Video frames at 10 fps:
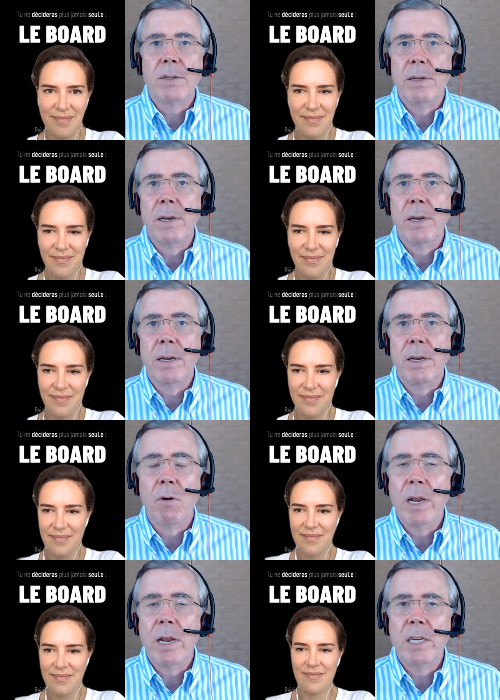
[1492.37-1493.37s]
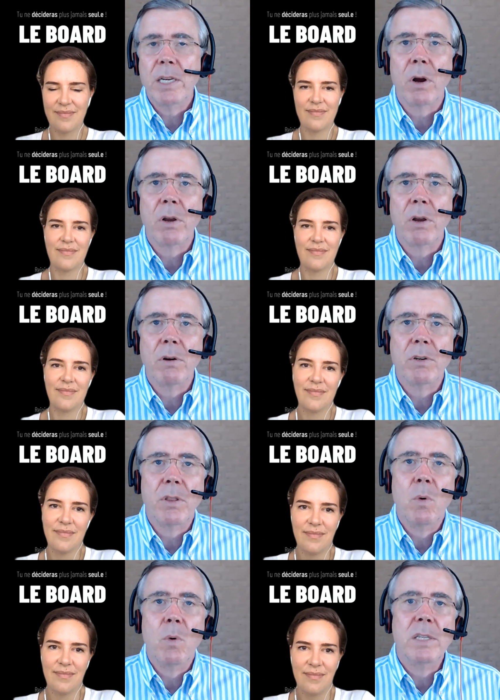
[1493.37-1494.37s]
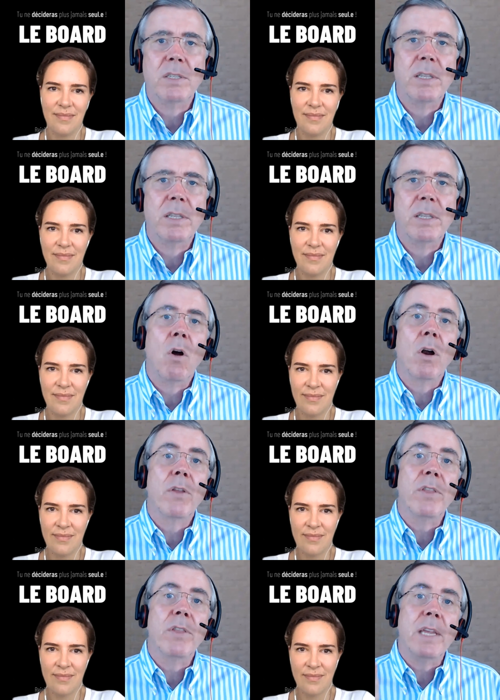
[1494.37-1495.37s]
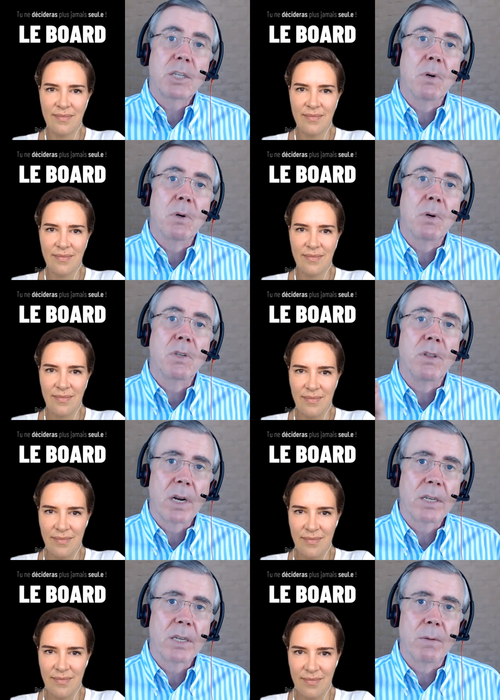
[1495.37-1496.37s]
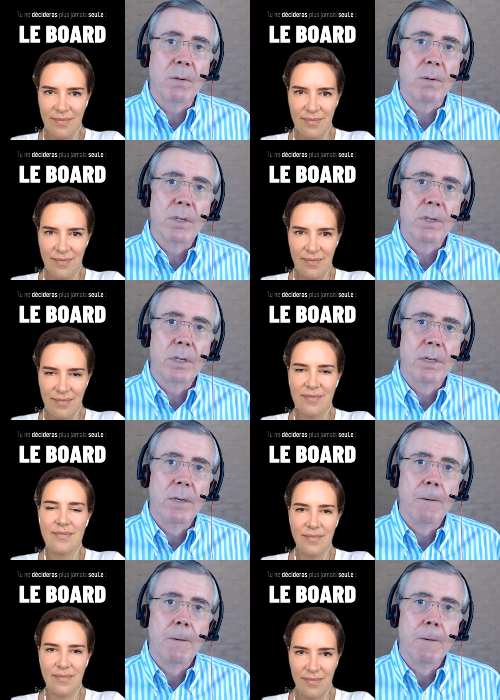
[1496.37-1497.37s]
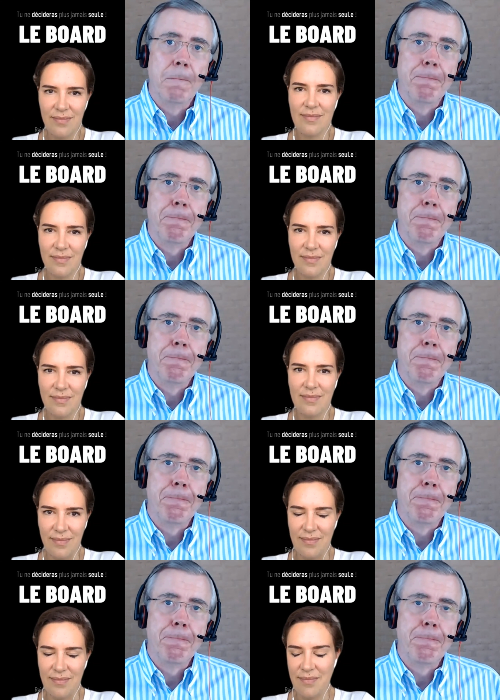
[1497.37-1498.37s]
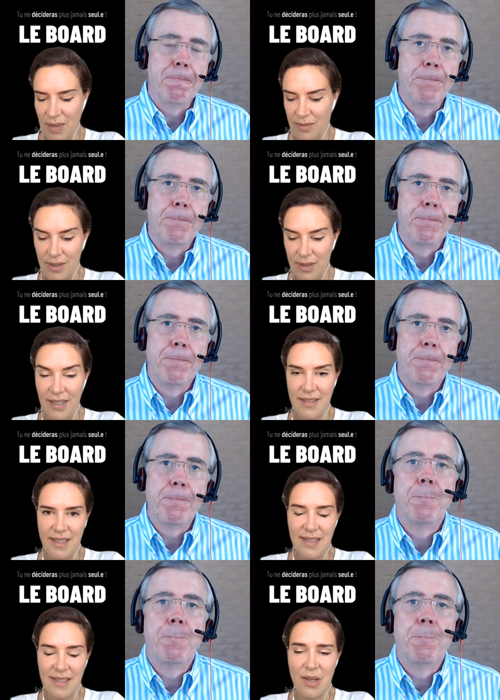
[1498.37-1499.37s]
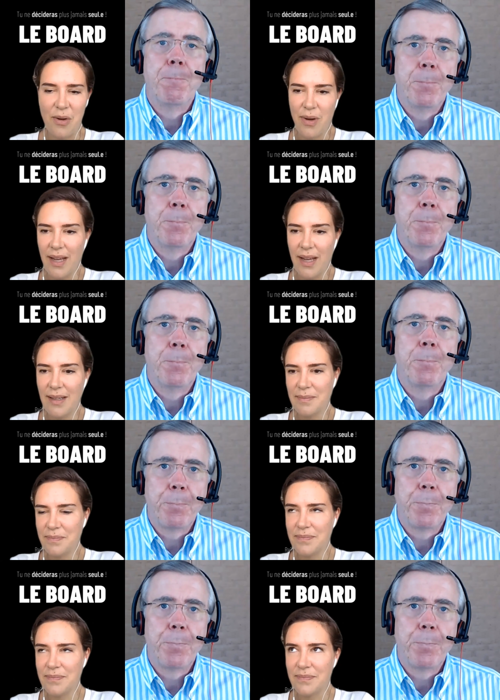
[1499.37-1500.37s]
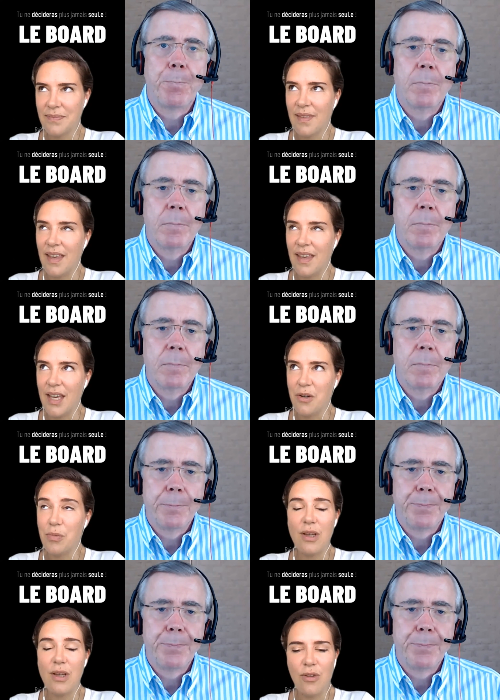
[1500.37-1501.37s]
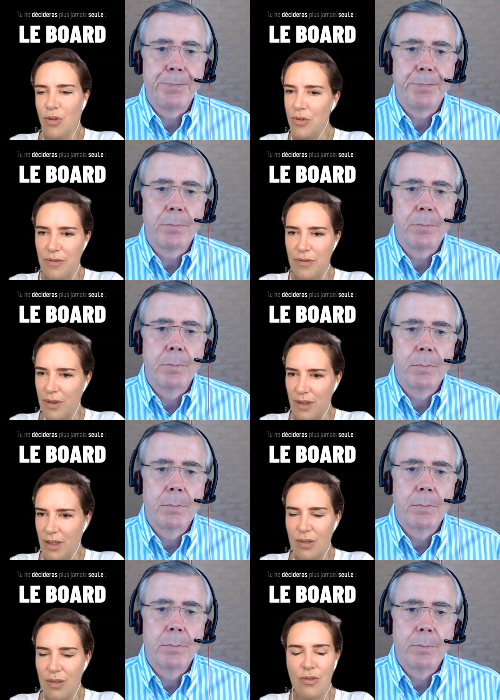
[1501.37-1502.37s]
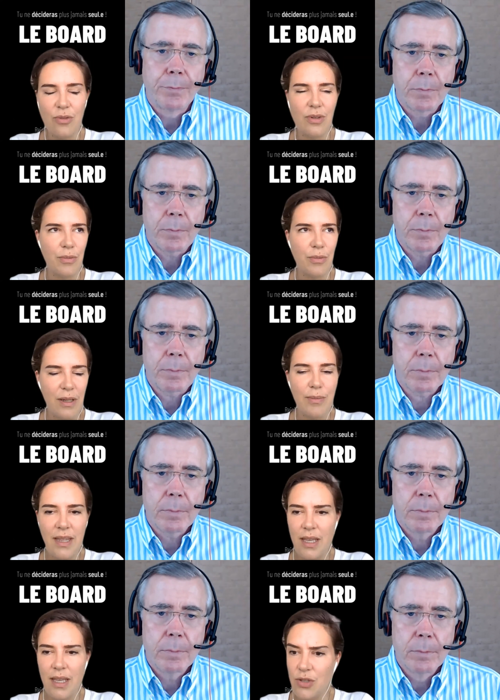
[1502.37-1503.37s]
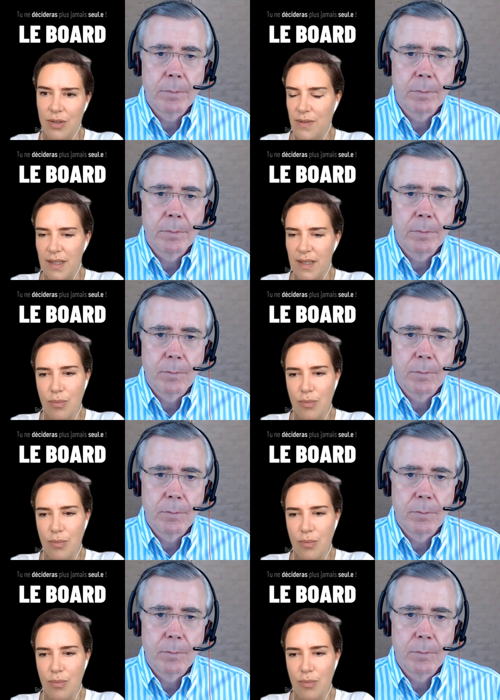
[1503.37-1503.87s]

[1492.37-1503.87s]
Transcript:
Speaker 1: uh, the greatest marketers are the ones that are the experts on their customers.
Speaker 2: Mm, great. So, um, we're going to look for all your recommendations